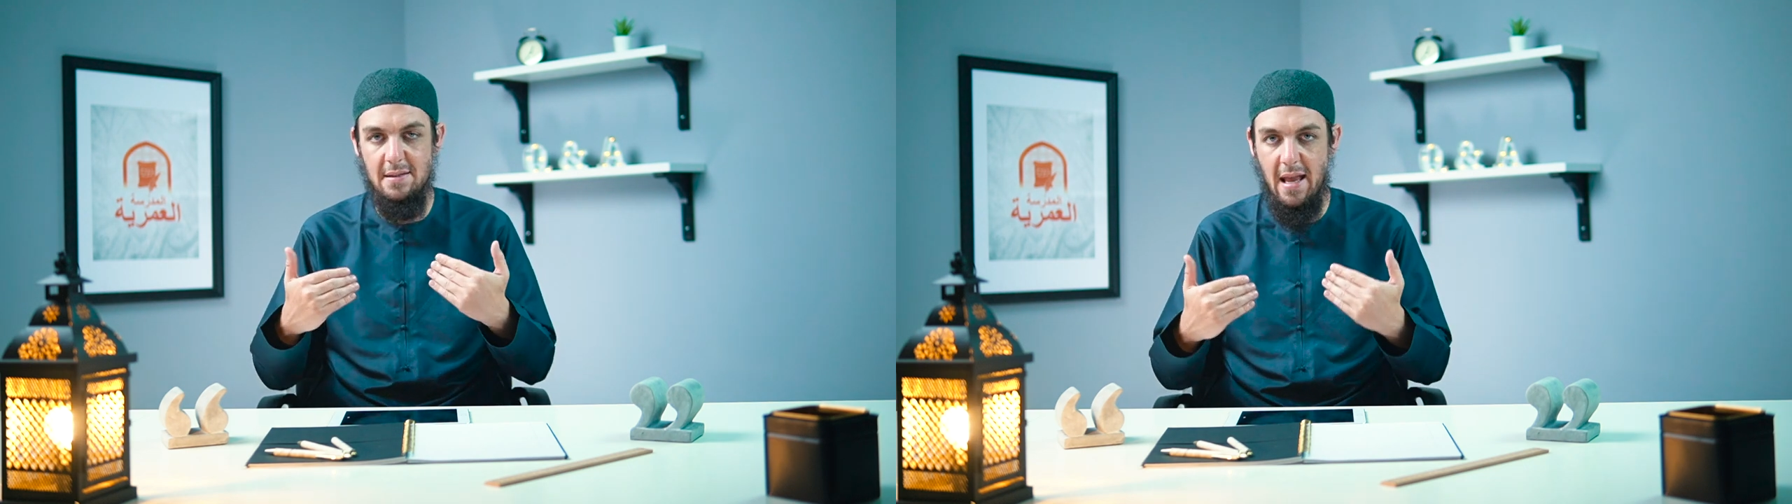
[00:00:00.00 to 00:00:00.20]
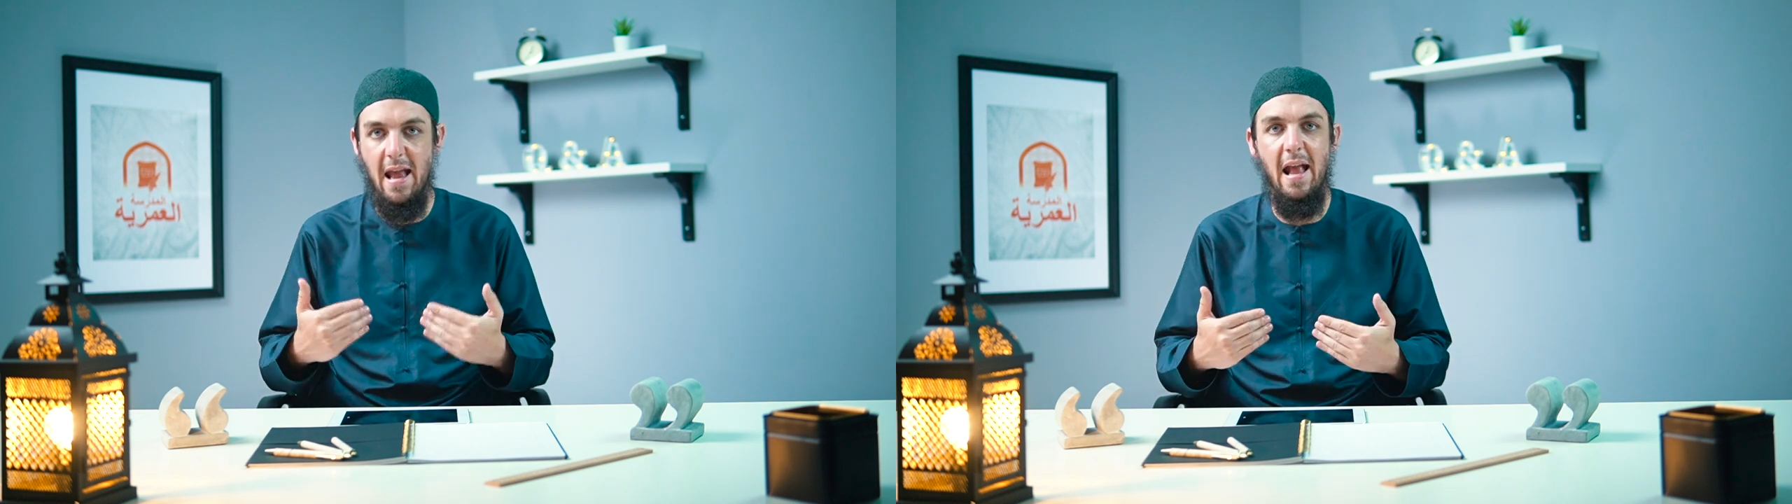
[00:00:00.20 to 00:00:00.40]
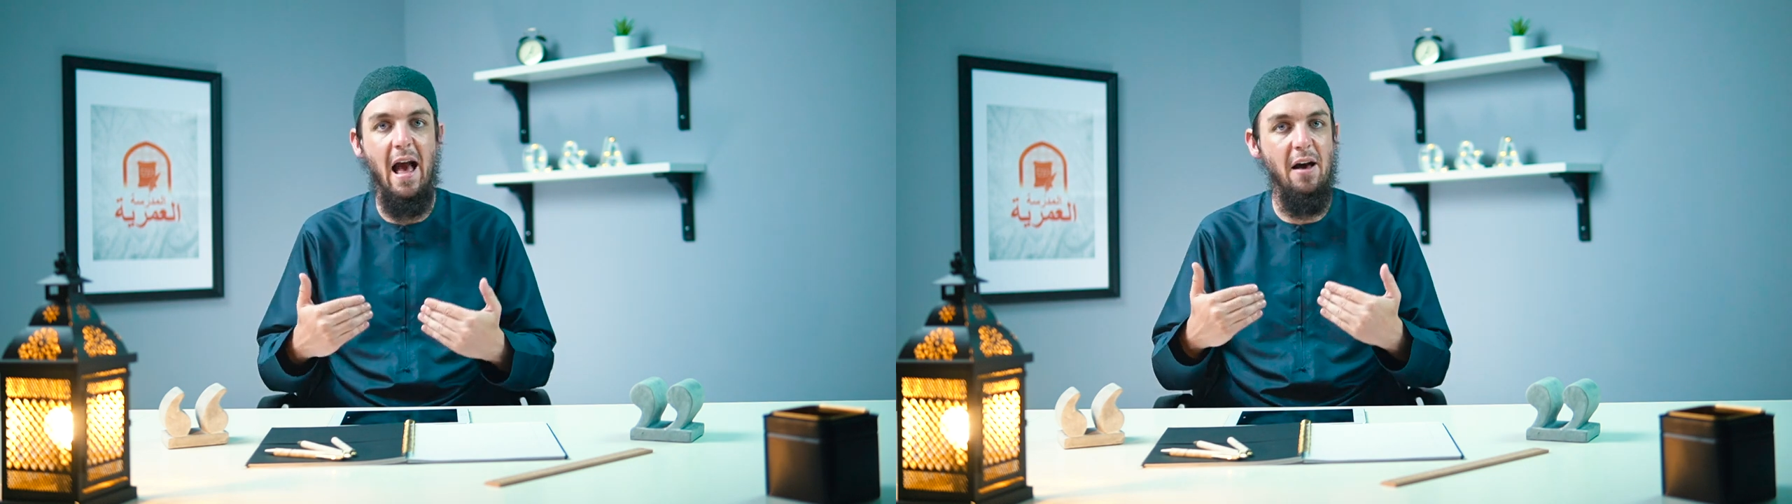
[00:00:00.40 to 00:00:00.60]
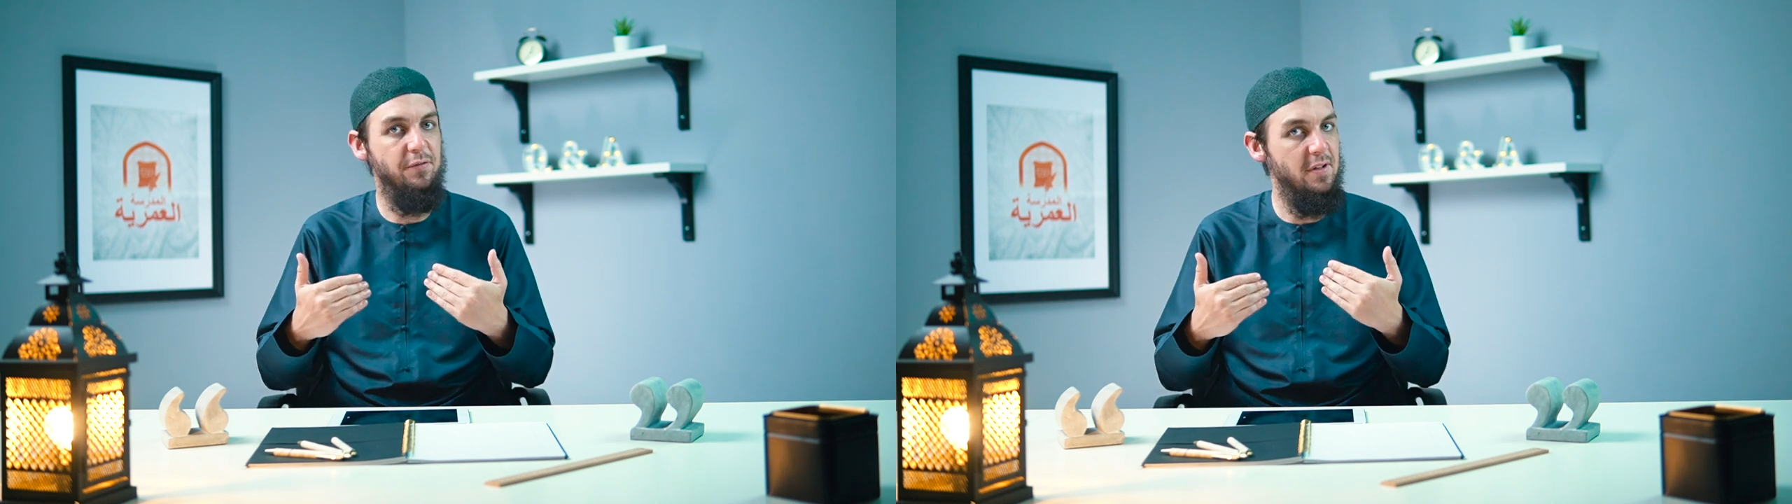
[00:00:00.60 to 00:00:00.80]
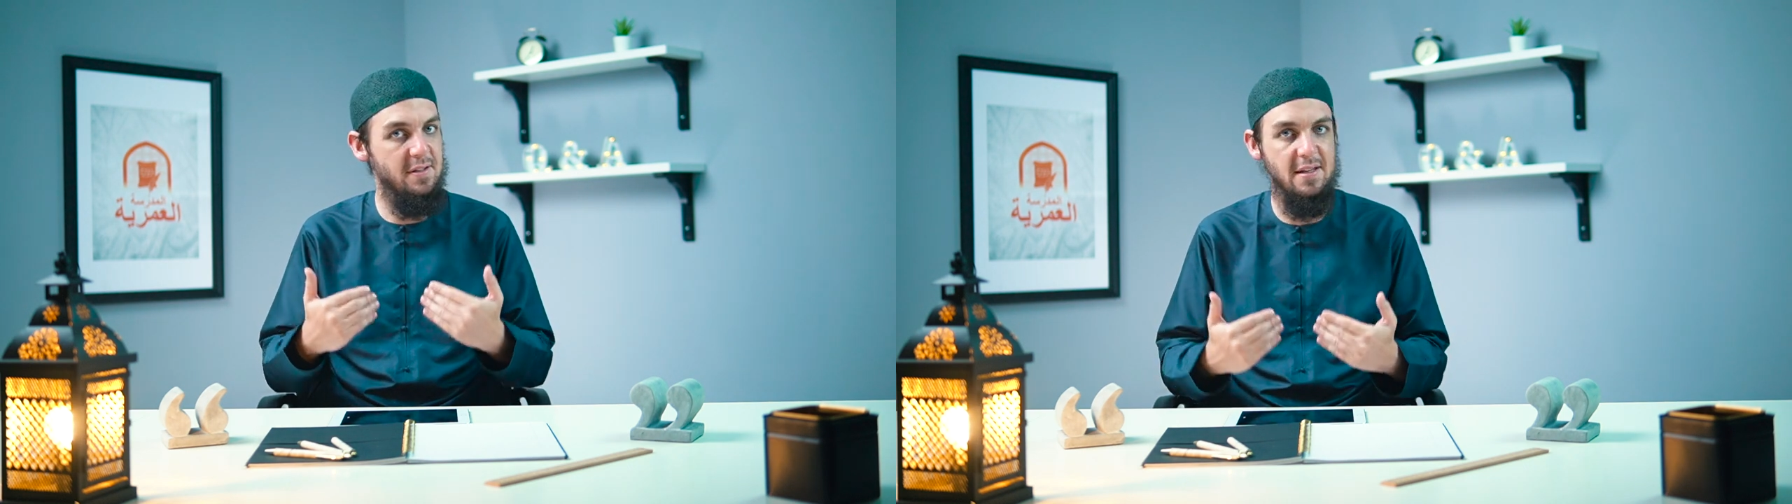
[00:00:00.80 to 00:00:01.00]
day
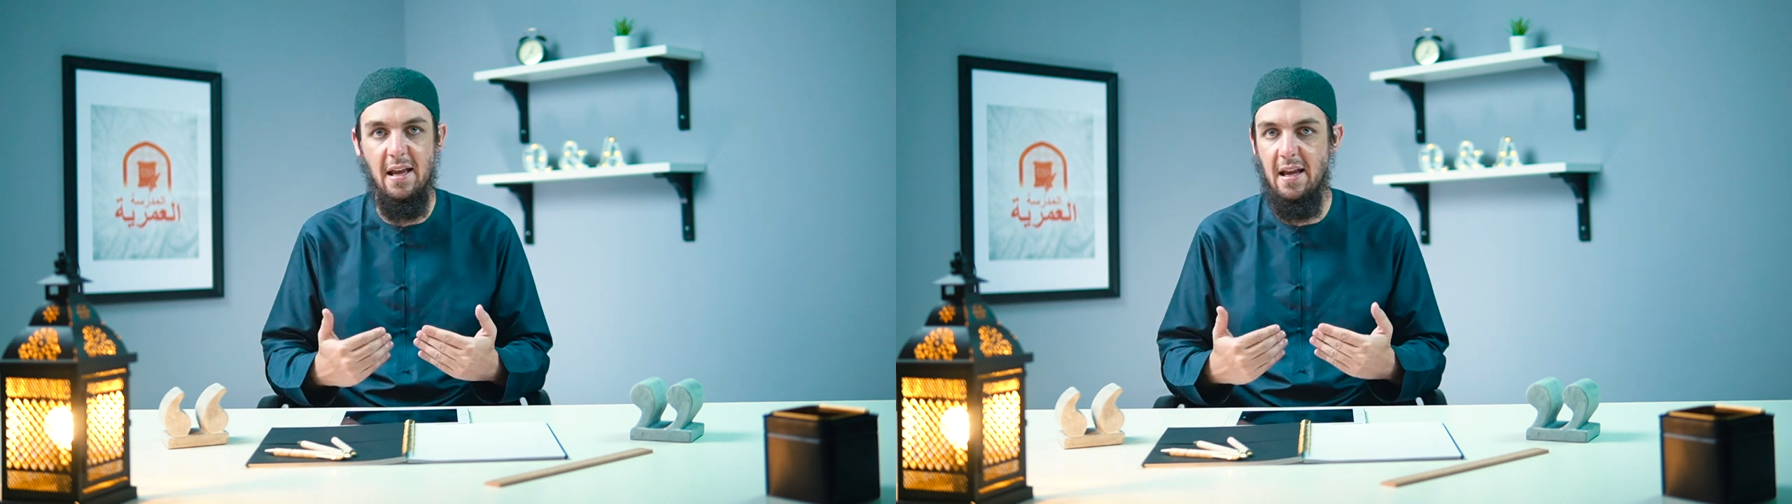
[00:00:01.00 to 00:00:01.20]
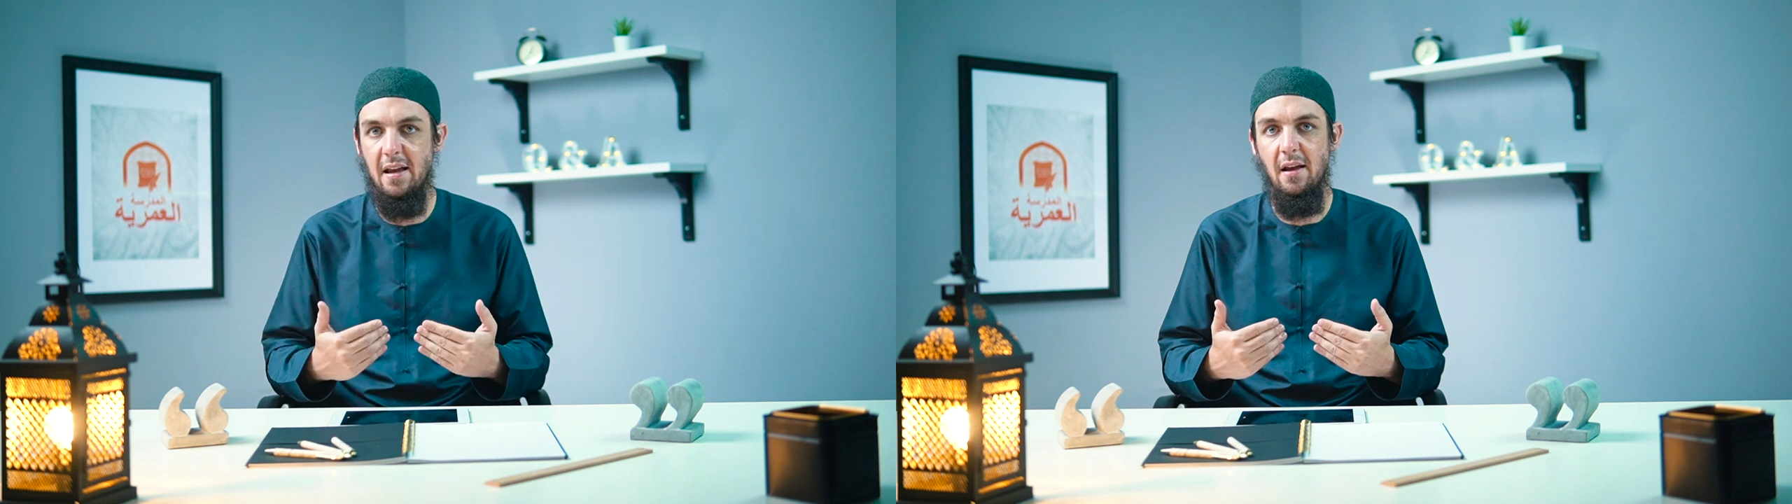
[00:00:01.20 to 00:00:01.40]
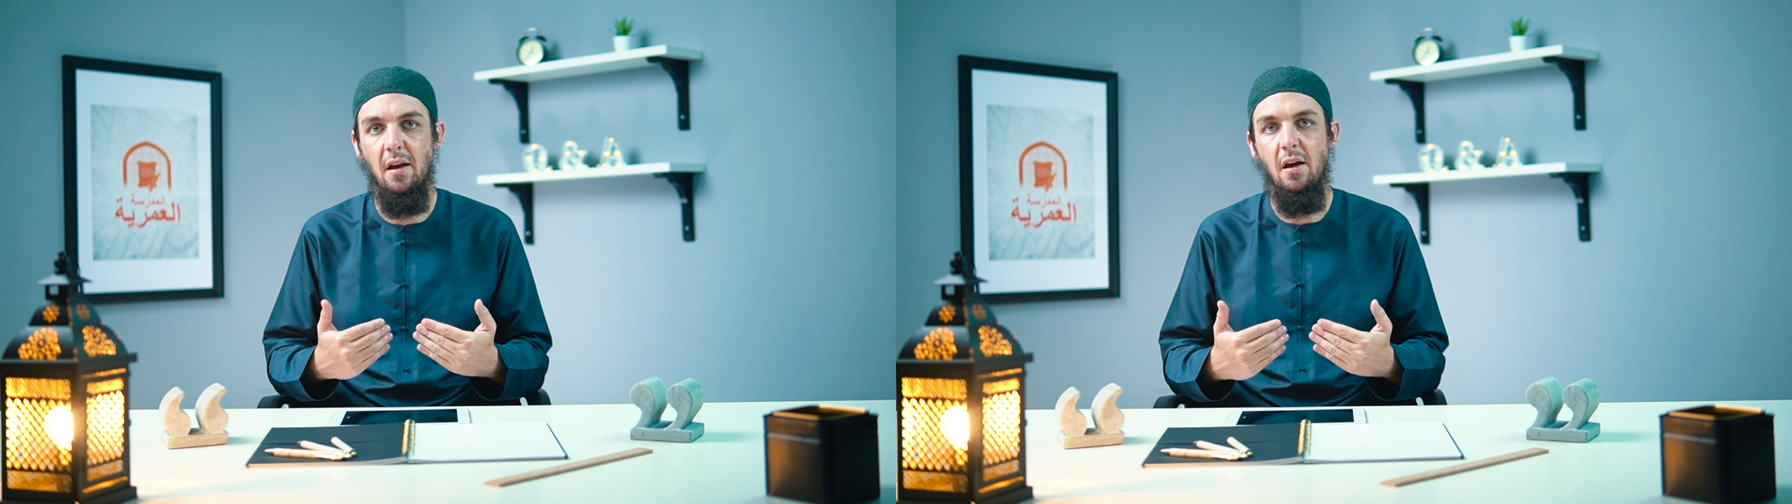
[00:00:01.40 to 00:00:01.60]
after day